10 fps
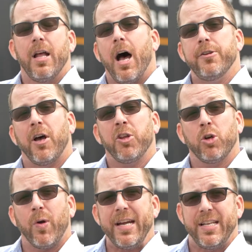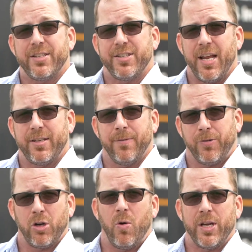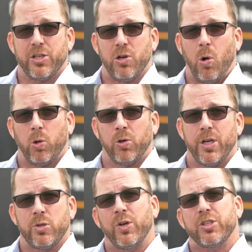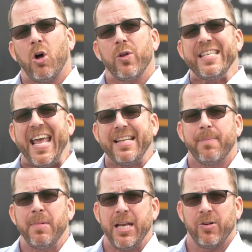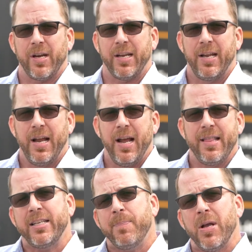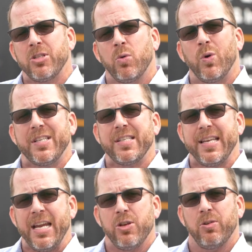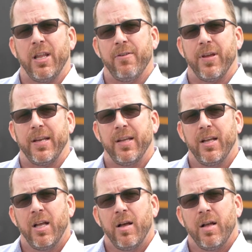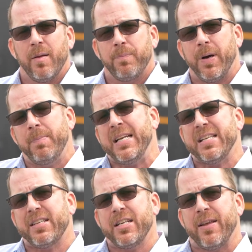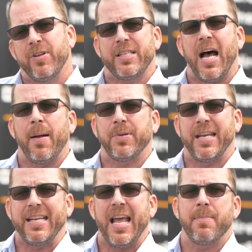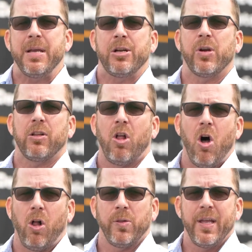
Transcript: Another great incentive for going solar is what's called net metering, and that depends on what state you live in. But many states have adopted a net metering law.